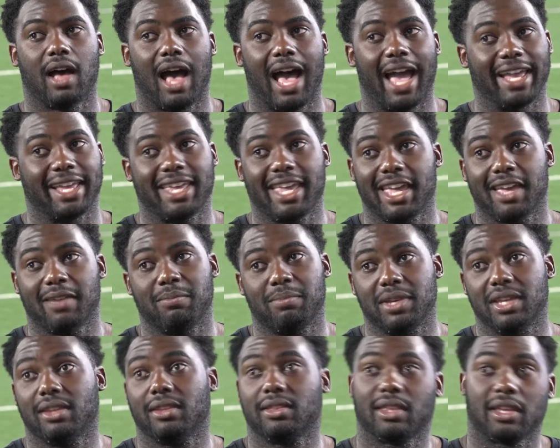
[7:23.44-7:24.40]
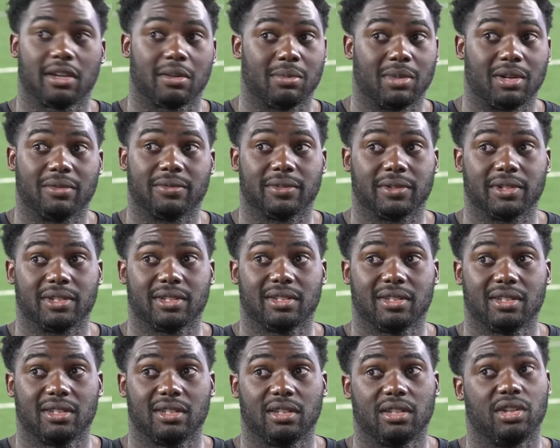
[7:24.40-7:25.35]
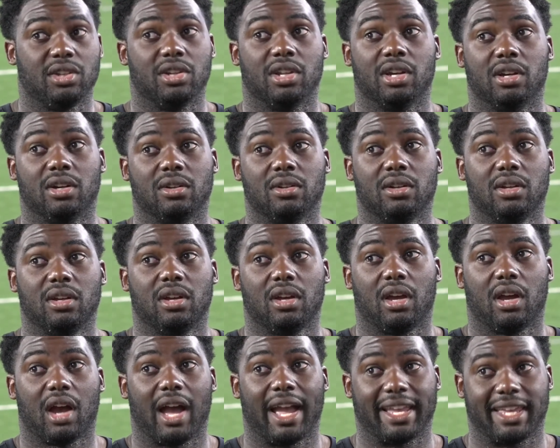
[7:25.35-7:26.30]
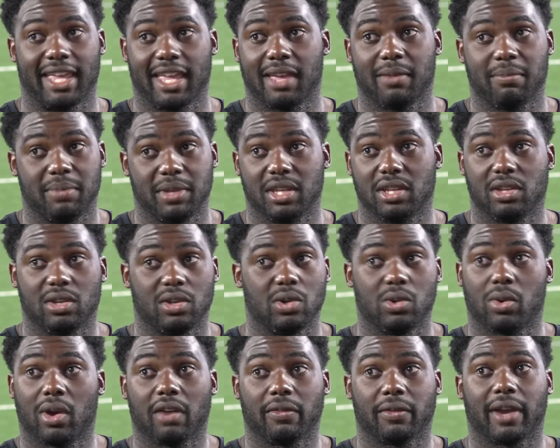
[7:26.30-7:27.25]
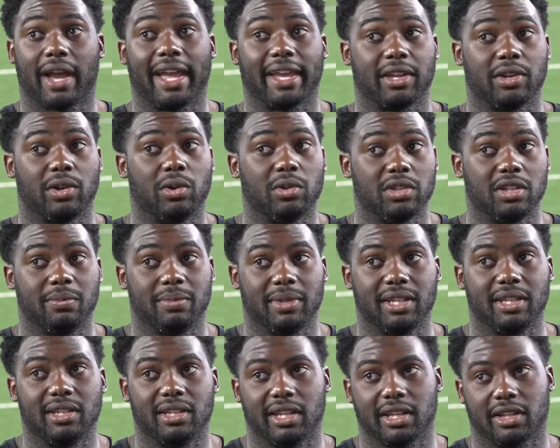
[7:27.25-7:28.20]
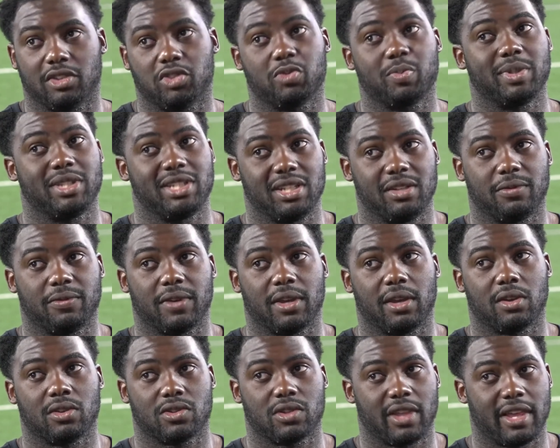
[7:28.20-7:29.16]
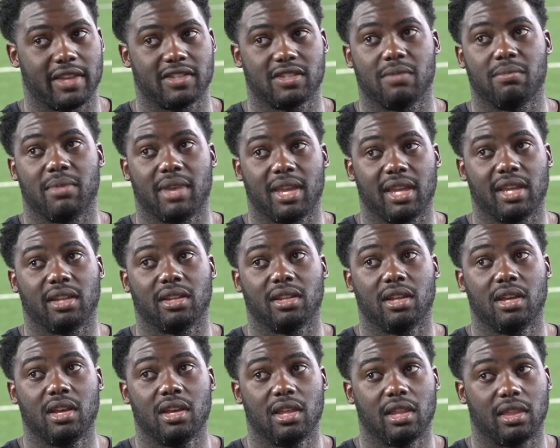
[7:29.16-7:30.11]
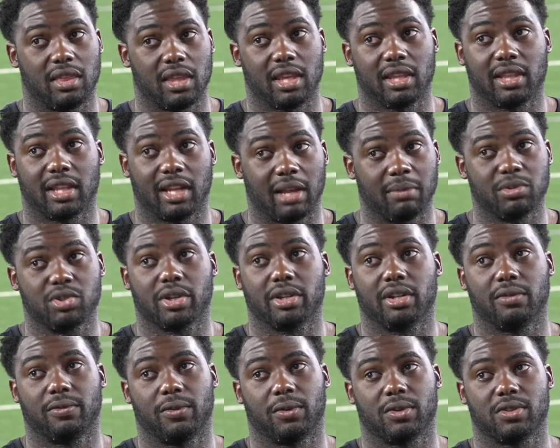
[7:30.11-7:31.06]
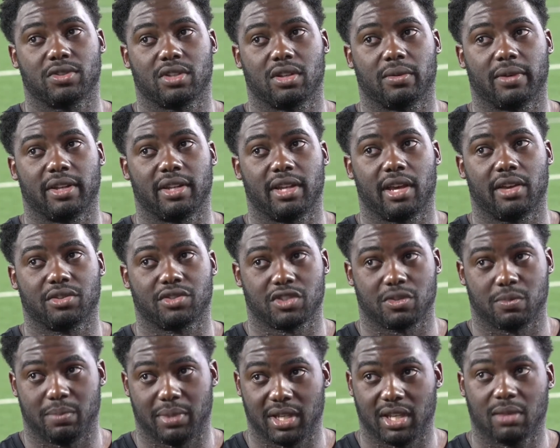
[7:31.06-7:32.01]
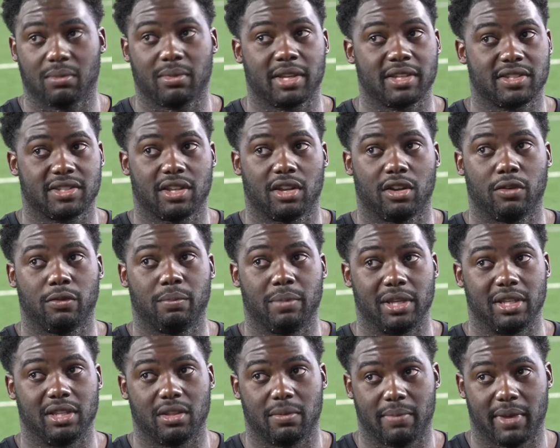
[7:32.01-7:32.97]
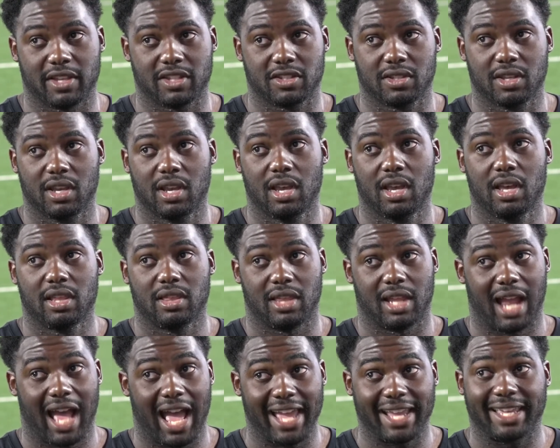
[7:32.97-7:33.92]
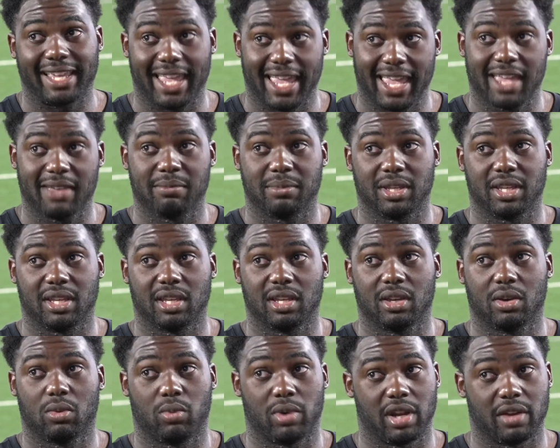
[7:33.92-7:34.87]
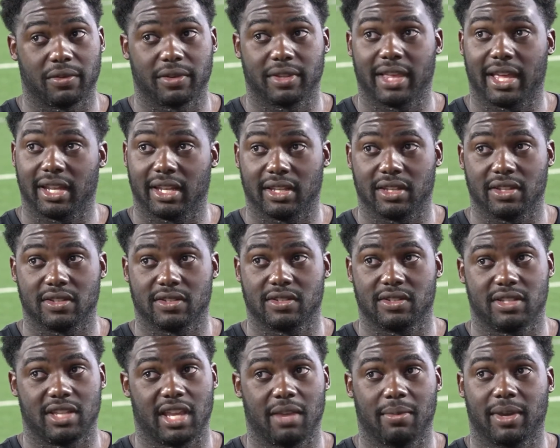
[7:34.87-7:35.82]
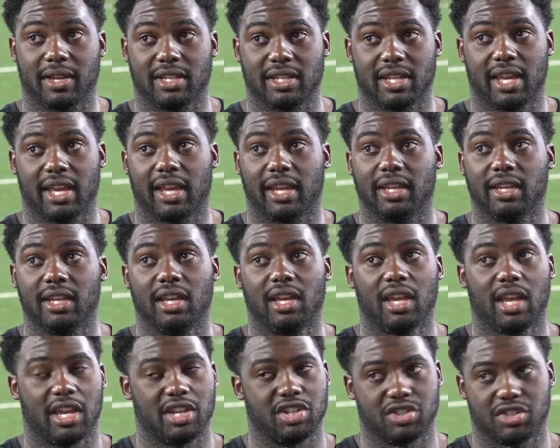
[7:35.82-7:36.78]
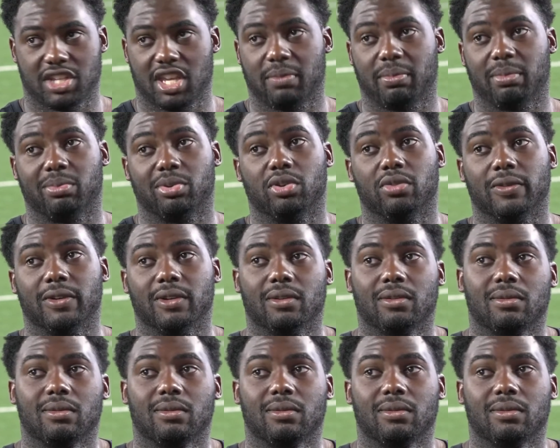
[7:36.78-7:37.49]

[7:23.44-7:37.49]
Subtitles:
I can't be Thayer Mumford, you know? I can't be whoever. I can only be Nicholas Petit-Frere. So that's the main thing that I'm trying to focus on right now, is just being myself, being the best that I can be, whatever that is, day by day, and just keep improving.